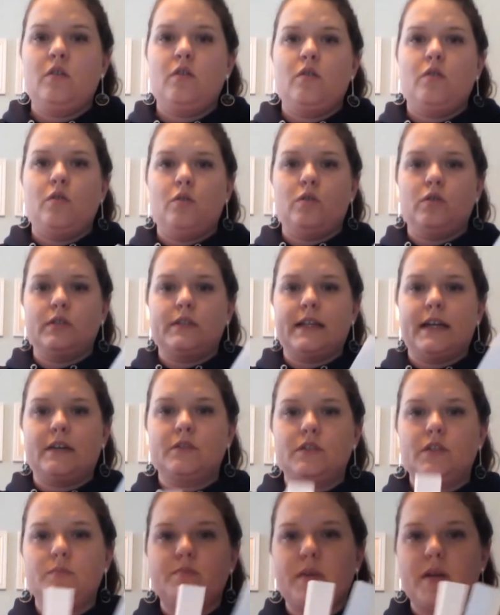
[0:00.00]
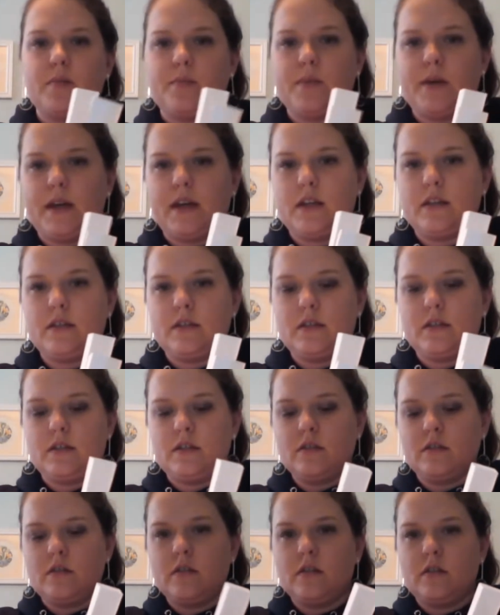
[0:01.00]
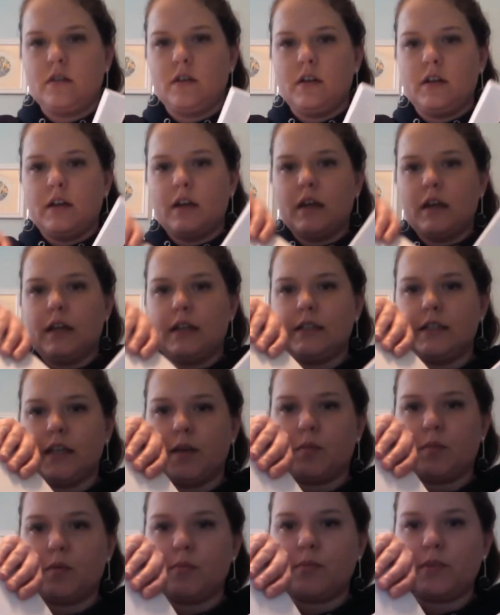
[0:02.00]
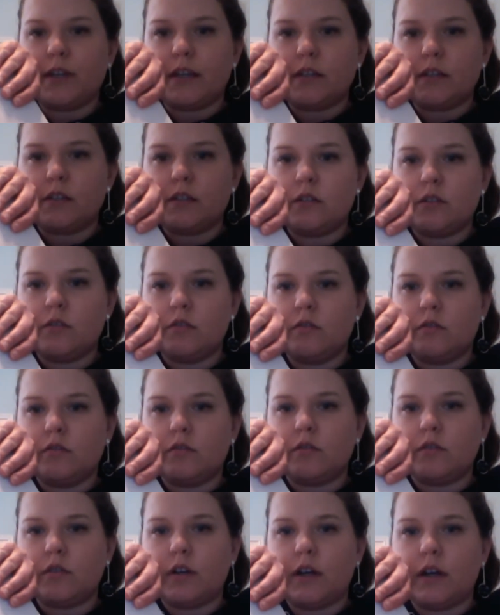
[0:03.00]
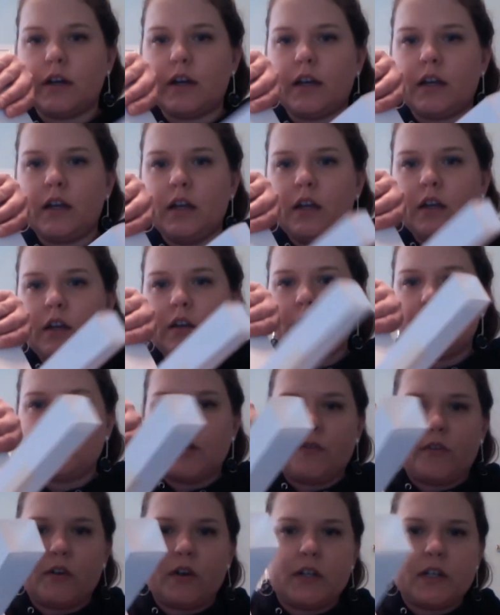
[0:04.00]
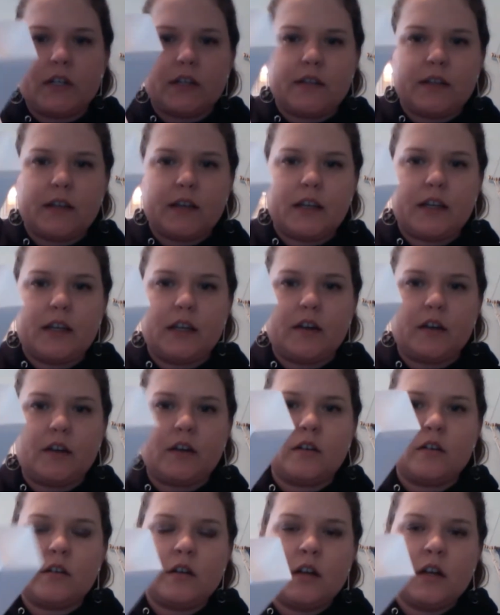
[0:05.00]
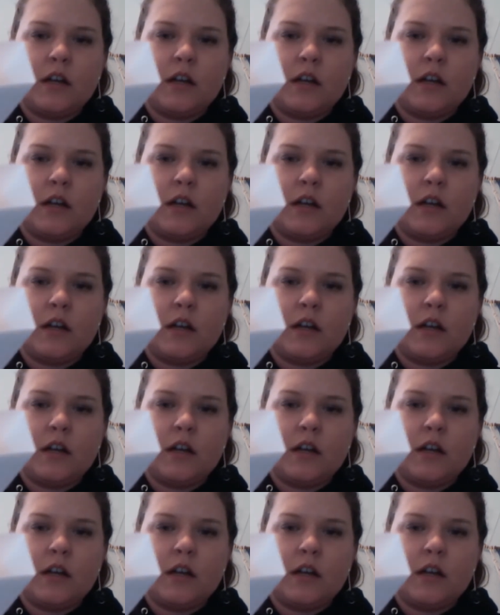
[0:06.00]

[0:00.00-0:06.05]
pull down to my base and tape in place. Okay, so I've already done that here.